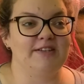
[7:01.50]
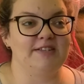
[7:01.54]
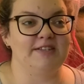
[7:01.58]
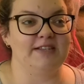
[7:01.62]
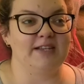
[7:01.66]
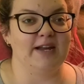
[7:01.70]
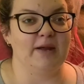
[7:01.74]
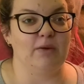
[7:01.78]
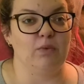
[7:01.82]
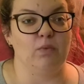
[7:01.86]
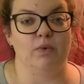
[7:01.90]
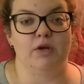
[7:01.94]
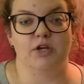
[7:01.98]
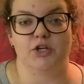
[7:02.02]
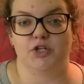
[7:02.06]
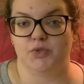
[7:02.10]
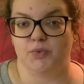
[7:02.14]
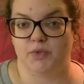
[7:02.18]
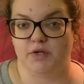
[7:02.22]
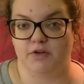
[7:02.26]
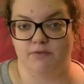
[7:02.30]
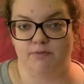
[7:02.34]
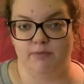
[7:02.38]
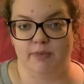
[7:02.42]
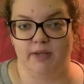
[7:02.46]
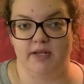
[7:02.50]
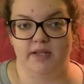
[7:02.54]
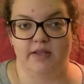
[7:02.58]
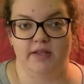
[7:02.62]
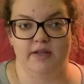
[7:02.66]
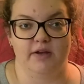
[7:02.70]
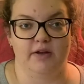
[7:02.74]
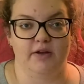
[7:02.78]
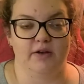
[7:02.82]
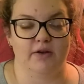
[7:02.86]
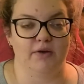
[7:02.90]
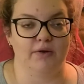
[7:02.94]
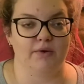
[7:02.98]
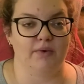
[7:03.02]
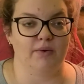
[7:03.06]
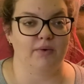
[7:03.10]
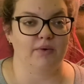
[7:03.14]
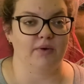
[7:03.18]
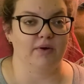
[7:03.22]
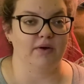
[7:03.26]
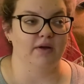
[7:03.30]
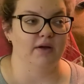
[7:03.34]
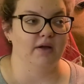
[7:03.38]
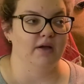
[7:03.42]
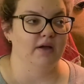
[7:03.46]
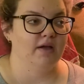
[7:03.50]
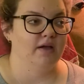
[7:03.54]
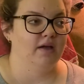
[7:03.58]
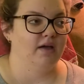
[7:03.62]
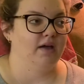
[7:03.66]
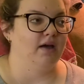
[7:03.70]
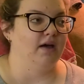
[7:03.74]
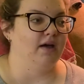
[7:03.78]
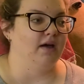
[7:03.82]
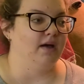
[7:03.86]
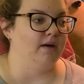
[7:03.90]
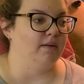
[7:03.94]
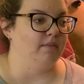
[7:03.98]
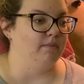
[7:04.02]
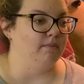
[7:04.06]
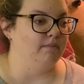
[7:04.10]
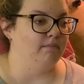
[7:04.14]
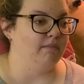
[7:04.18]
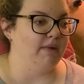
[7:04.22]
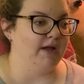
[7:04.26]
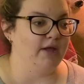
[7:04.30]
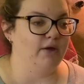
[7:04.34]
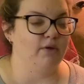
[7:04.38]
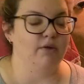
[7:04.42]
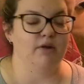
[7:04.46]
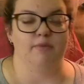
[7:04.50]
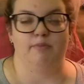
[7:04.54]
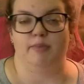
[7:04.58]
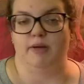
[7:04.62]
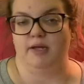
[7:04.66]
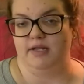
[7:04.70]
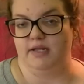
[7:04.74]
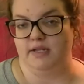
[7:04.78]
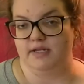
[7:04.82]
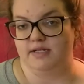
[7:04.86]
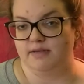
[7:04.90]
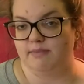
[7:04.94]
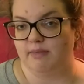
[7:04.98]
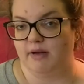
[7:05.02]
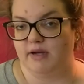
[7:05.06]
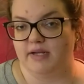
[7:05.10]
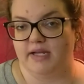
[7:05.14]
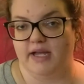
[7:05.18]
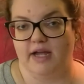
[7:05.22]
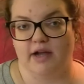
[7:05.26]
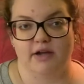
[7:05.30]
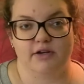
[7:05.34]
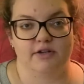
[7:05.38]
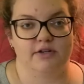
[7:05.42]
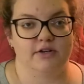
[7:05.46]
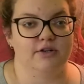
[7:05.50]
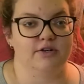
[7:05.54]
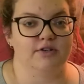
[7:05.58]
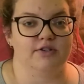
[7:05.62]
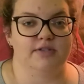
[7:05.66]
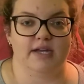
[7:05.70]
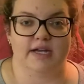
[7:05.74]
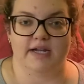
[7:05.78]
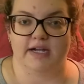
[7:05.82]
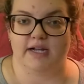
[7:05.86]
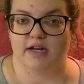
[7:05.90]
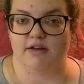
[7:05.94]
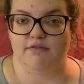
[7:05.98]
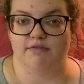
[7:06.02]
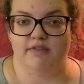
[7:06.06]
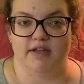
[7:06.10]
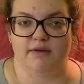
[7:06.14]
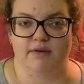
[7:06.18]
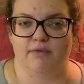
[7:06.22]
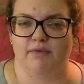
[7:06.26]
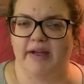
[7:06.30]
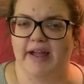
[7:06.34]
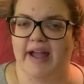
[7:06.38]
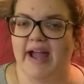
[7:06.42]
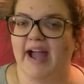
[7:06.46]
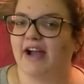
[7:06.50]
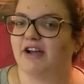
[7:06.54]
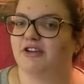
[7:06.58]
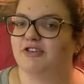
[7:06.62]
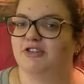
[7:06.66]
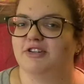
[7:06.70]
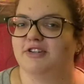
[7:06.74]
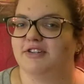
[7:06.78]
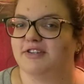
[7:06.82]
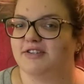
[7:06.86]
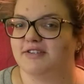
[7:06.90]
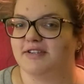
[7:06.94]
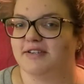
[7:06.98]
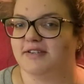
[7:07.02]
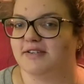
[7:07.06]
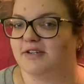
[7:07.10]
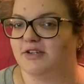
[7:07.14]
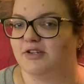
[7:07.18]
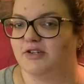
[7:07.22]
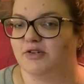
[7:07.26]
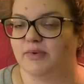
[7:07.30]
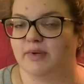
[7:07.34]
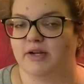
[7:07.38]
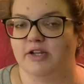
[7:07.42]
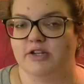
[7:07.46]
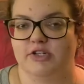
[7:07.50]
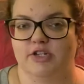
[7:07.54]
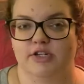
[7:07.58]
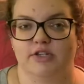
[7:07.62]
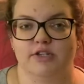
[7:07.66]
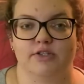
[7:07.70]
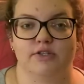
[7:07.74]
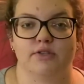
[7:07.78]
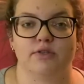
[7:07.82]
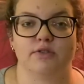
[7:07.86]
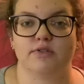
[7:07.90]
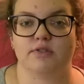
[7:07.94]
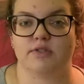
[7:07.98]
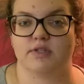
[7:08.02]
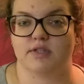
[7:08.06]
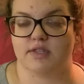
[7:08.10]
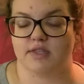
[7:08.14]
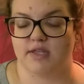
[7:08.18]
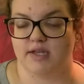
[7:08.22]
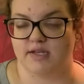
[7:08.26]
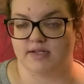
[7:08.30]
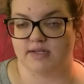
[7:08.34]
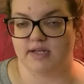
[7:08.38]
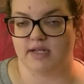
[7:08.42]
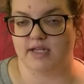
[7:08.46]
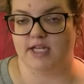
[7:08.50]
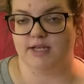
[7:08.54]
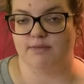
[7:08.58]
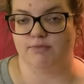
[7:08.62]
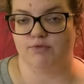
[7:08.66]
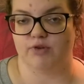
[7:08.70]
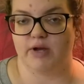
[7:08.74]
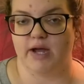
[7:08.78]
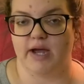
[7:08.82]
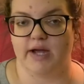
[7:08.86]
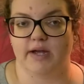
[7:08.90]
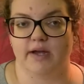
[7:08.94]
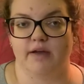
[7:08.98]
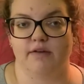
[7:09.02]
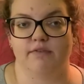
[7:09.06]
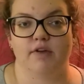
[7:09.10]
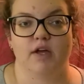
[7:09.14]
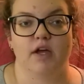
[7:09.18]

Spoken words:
that I wish would have been in there, or my own opinions about characters, that kind of thing, reactions to situations. Those are the things I keep track of.